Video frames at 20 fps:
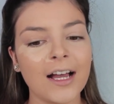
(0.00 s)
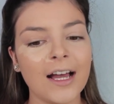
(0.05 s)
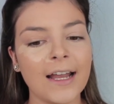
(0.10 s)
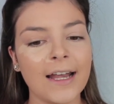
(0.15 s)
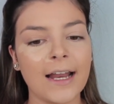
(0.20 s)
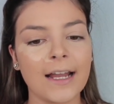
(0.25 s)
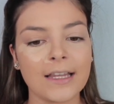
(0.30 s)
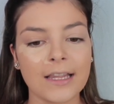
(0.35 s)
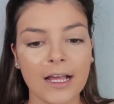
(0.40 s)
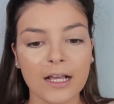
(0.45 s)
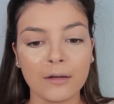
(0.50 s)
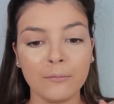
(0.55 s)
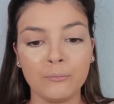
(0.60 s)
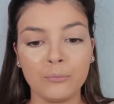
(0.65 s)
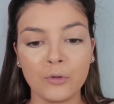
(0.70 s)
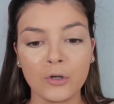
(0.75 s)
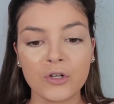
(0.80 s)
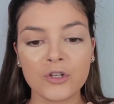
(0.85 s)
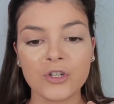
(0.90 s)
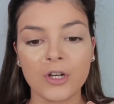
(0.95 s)
and I had like a
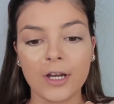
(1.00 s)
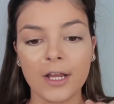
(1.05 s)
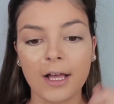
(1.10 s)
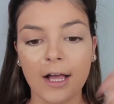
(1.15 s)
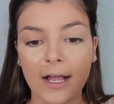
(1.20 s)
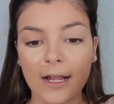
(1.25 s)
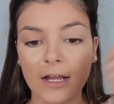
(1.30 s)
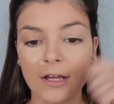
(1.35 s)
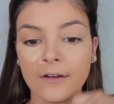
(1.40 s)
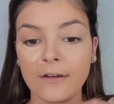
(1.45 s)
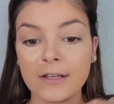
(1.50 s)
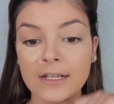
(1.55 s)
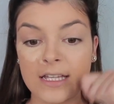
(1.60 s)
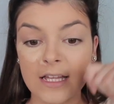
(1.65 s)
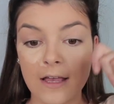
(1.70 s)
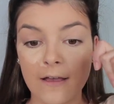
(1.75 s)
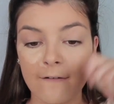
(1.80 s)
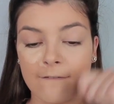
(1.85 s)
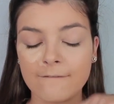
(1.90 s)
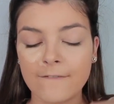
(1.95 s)
brush on it, like a
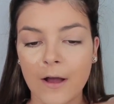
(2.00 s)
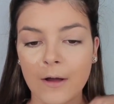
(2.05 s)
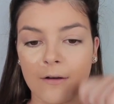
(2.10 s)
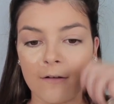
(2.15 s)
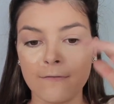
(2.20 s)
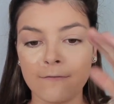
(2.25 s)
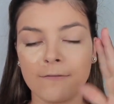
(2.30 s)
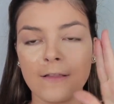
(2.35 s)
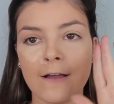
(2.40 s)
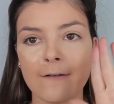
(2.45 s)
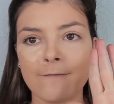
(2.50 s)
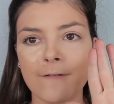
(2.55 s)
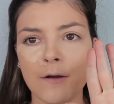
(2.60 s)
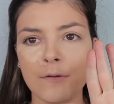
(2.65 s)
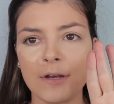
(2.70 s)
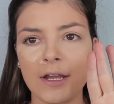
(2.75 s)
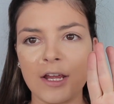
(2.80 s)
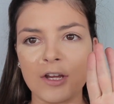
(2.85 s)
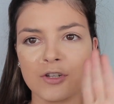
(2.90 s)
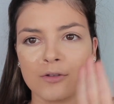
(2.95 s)
flat
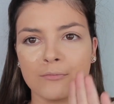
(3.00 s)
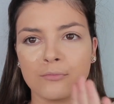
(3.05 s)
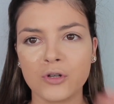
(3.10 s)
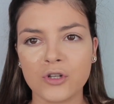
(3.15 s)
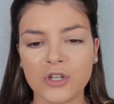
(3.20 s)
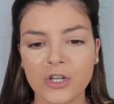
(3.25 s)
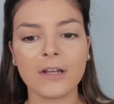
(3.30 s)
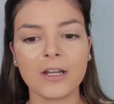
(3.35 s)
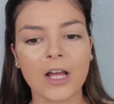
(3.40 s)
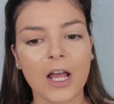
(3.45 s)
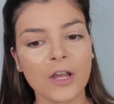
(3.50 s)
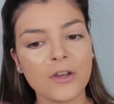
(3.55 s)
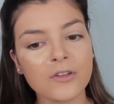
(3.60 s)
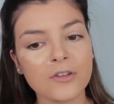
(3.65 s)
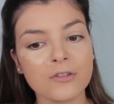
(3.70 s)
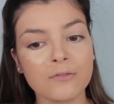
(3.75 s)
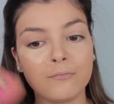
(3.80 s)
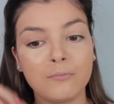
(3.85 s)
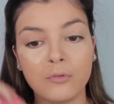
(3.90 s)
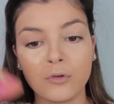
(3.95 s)
foundation brush. I used
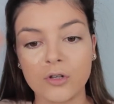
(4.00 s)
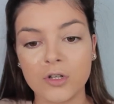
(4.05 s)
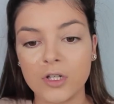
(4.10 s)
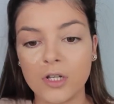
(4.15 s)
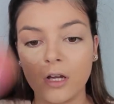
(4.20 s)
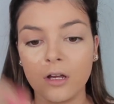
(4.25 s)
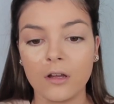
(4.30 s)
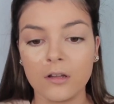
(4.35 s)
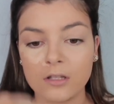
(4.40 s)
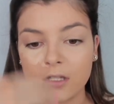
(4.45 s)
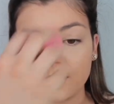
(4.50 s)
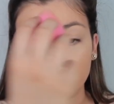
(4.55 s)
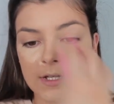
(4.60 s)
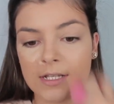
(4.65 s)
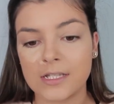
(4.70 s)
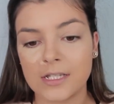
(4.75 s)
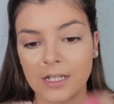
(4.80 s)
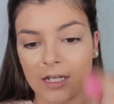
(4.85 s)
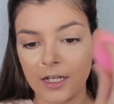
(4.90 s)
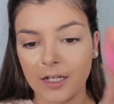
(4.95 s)
to just brush it onto my
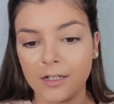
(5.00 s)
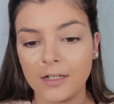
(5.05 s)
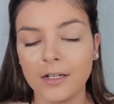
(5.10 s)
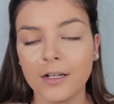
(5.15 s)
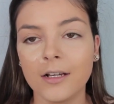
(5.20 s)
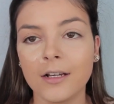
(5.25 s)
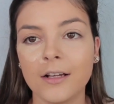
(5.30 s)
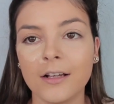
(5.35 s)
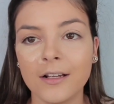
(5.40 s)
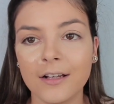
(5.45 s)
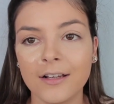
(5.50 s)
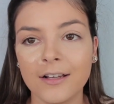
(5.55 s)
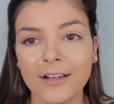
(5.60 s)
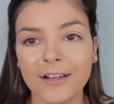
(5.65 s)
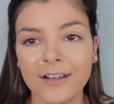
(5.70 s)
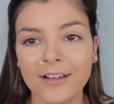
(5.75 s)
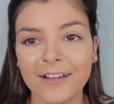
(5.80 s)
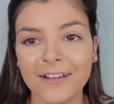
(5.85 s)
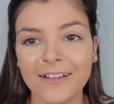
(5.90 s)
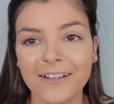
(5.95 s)
skin
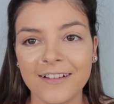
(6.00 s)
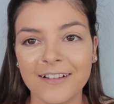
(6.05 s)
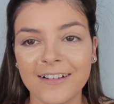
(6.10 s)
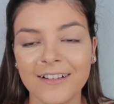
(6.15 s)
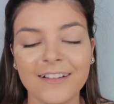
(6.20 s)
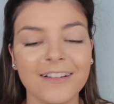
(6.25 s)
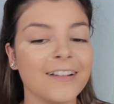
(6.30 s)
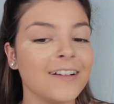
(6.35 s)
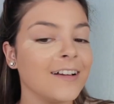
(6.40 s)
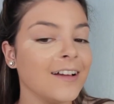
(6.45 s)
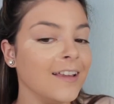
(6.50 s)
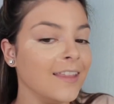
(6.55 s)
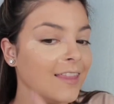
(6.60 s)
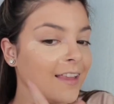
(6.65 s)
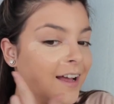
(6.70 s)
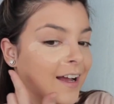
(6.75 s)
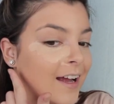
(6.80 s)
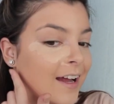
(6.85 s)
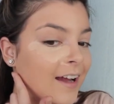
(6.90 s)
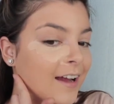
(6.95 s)
and
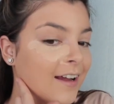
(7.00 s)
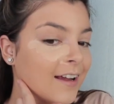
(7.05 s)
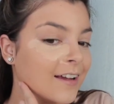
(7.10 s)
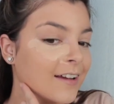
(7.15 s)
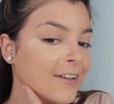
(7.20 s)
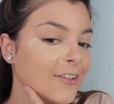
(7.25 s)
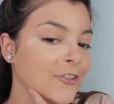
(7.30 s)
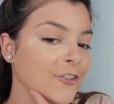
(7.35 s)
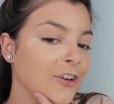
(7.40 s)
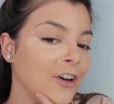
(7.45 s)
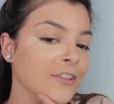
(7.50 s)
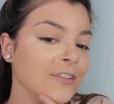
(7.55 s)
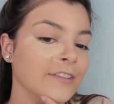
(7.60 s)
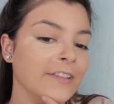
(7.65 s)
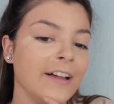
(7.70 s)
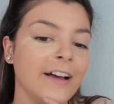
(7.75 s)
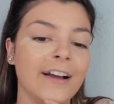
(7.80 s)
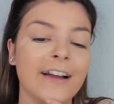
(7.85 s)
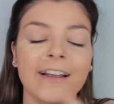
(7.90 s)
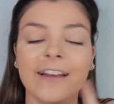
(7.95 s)
like draw the
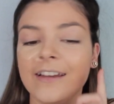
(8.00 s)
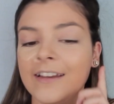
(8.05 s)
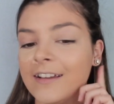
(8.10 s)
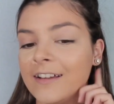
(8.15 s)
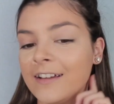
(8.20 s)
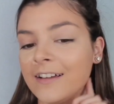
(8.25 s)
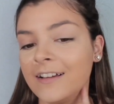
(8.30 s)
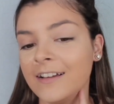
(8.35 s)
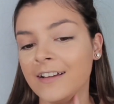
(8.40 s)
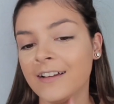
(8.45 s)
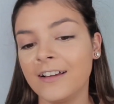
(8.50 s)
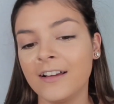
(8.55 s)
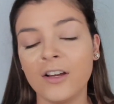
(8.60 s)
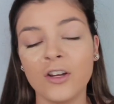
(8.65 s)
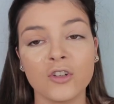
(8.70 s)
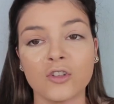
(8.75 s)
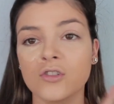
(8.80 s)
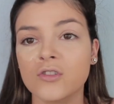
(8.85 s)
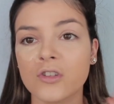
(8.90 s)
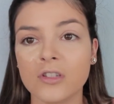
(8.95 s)
line,
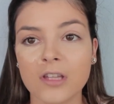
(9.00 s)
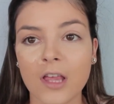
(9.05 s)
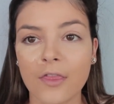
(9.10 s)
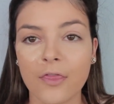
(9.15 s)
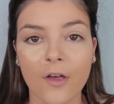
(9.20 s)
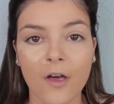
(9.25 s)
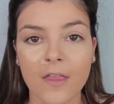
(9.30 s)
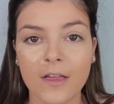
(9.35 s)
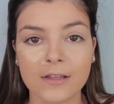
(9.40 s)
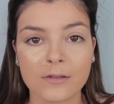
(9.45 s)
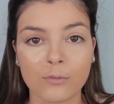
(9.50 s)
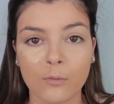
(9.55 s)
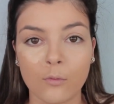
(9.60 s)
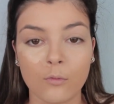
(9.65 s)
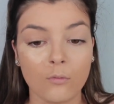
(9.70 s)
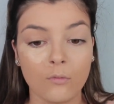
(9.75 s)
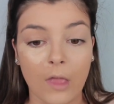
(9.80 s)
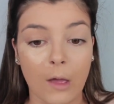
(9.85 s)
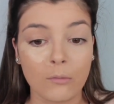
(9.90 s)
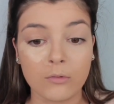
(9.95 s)
just because I thought
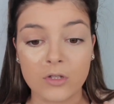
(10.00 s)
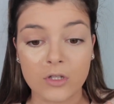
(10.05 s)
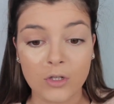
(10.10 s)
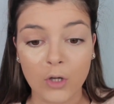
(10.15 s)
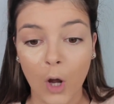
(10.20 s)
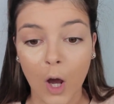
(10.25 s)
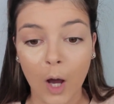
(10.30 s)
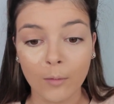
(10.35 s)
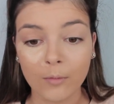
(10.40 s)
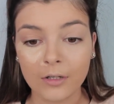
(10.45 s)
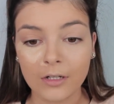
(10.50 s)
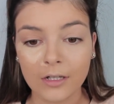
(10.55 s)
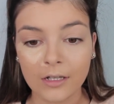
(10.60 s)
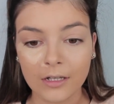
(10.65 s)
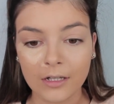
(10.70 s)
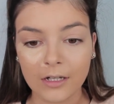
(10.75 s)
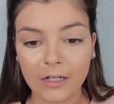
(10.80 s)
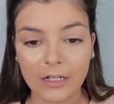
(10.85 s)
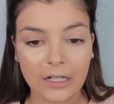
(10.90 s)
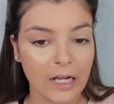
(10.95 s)
that was
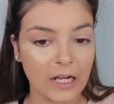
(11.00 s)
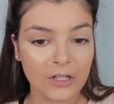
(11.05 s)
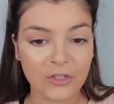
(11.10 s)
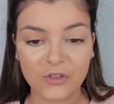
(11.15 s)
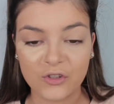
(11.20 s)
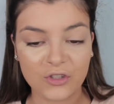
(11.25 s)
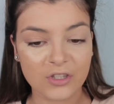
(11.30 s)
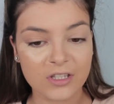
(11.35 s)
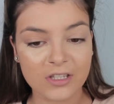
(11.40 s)
normal. And I'd